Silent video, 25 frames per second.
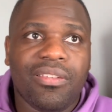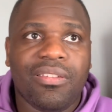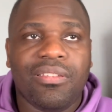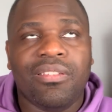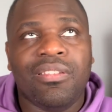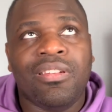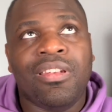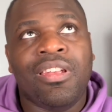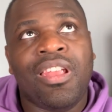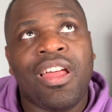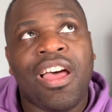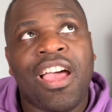
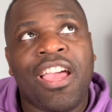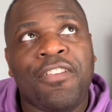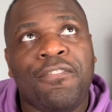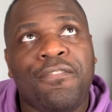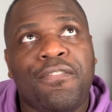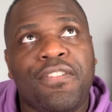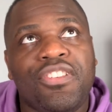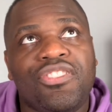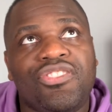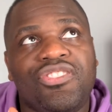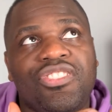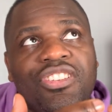
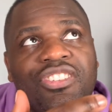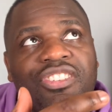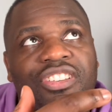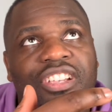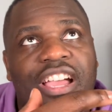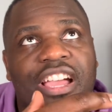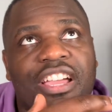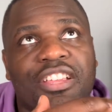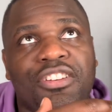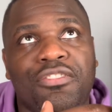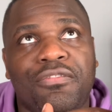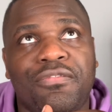life is this
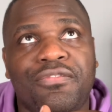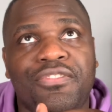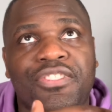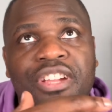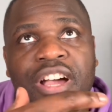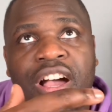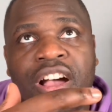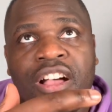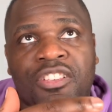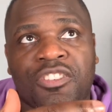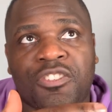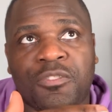kind of
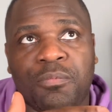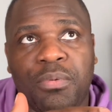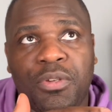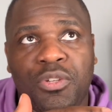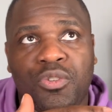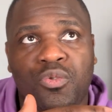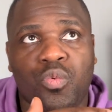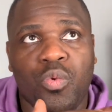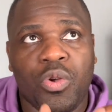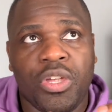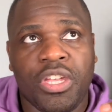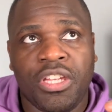dance
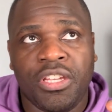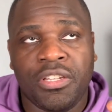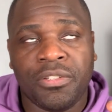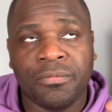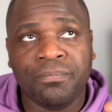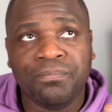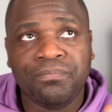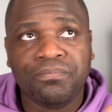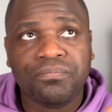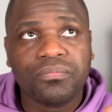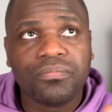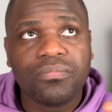
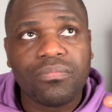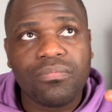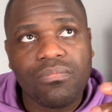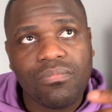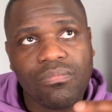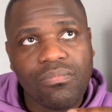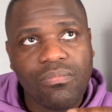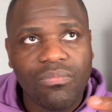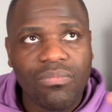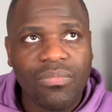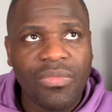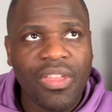between
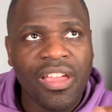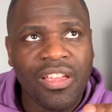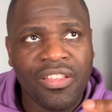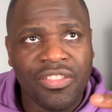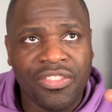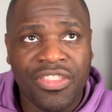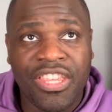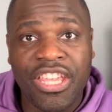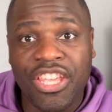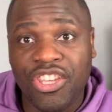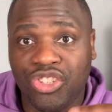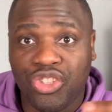
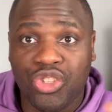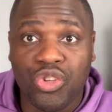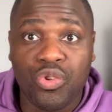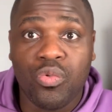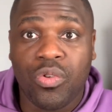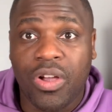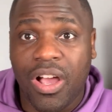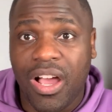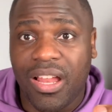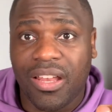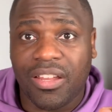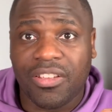these two
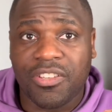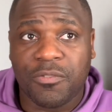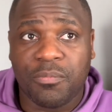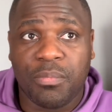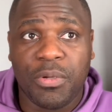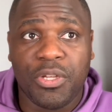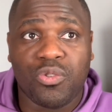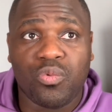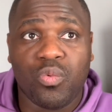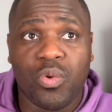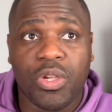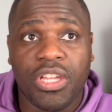colors,
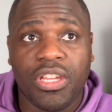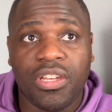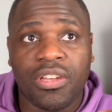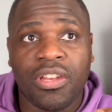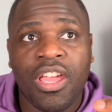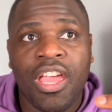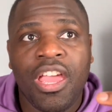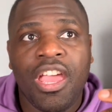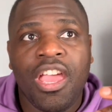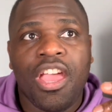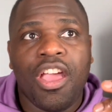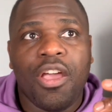between
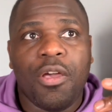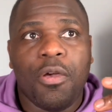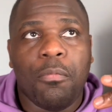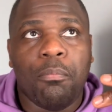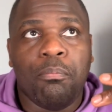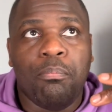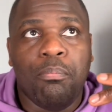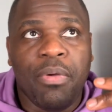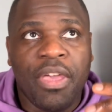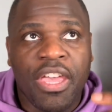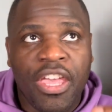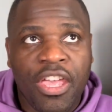
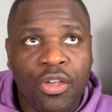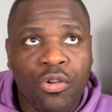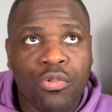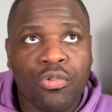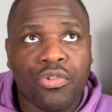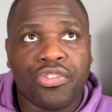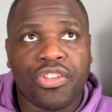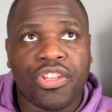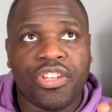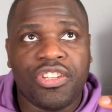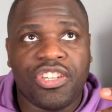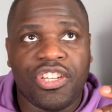being
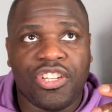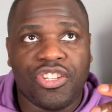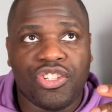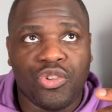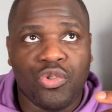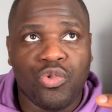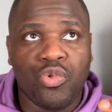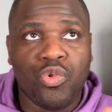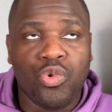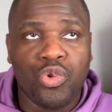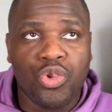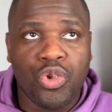authentic to
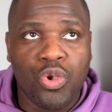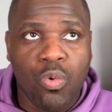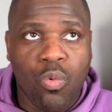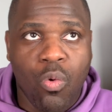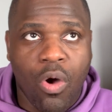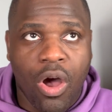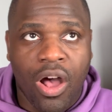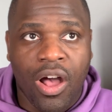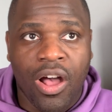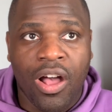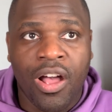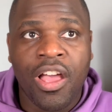who you
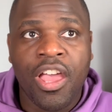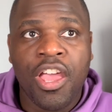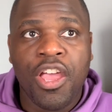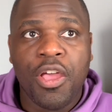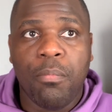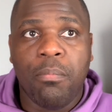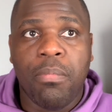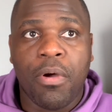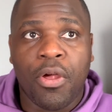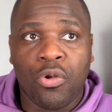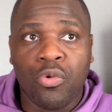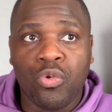are,
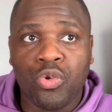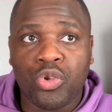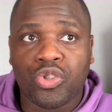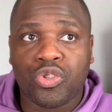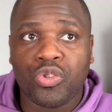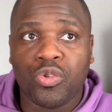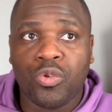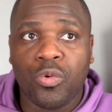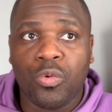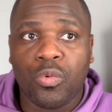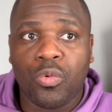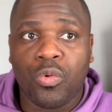but
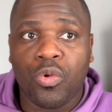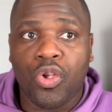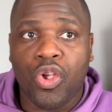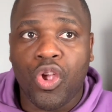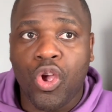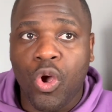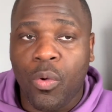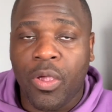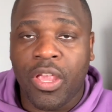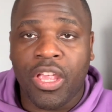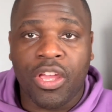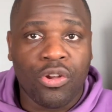also
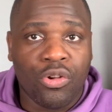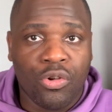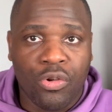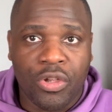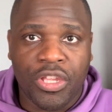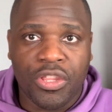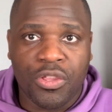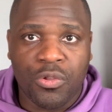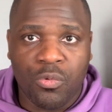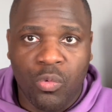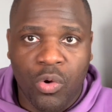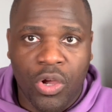going along
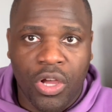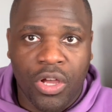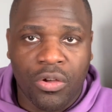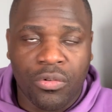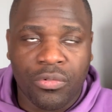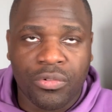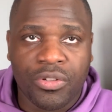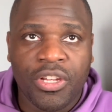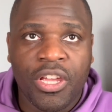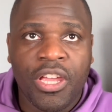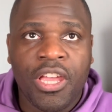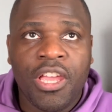in the
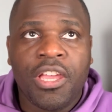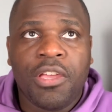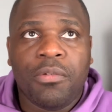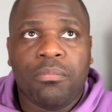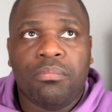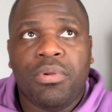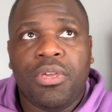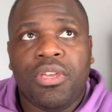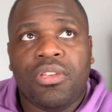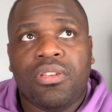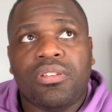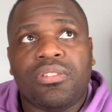world.
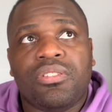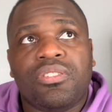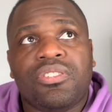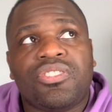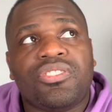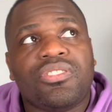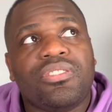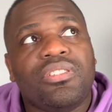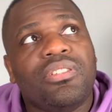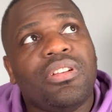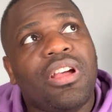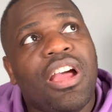
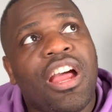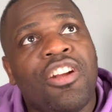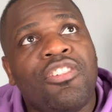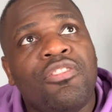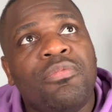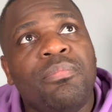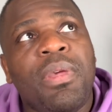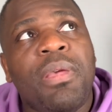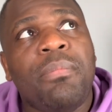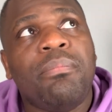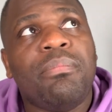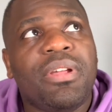Because I
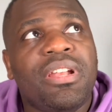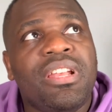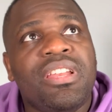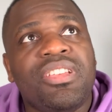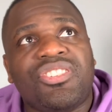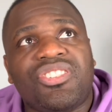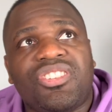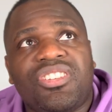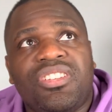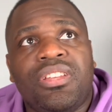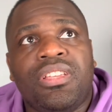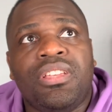remember
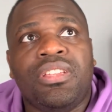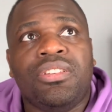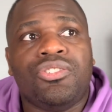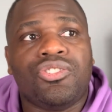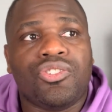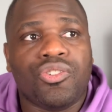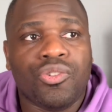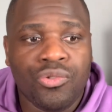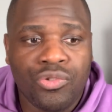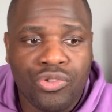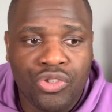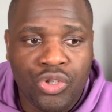listening
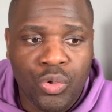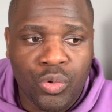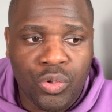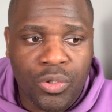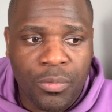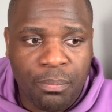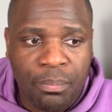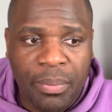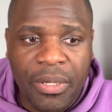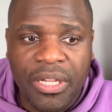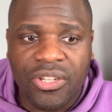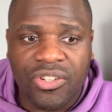to
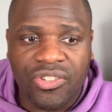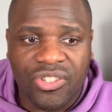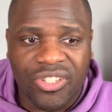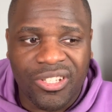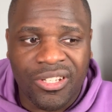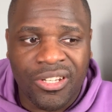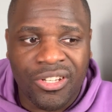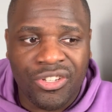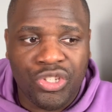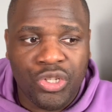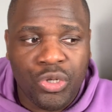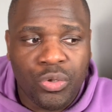Jordan
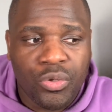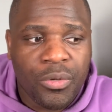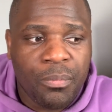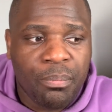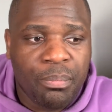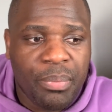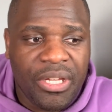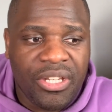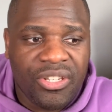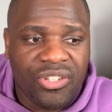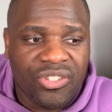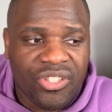Peterson, and Jordan
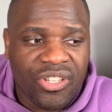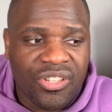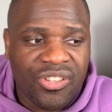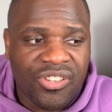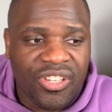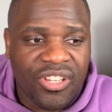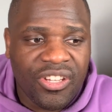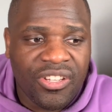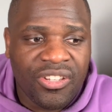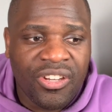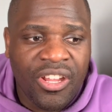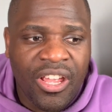Peterson
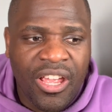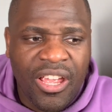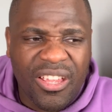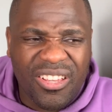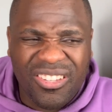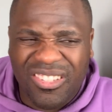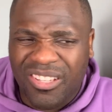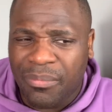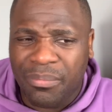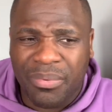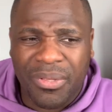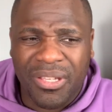said
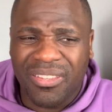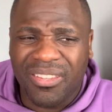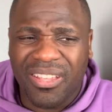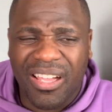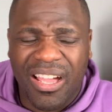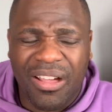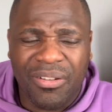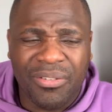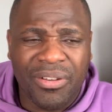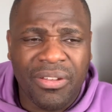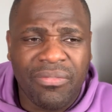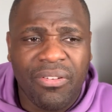something that
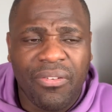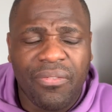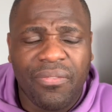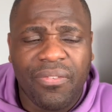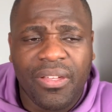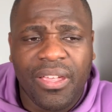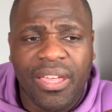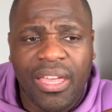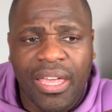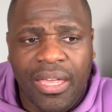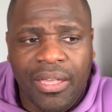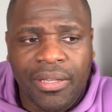I'll never
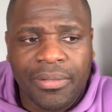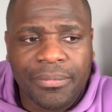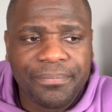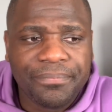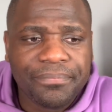forget.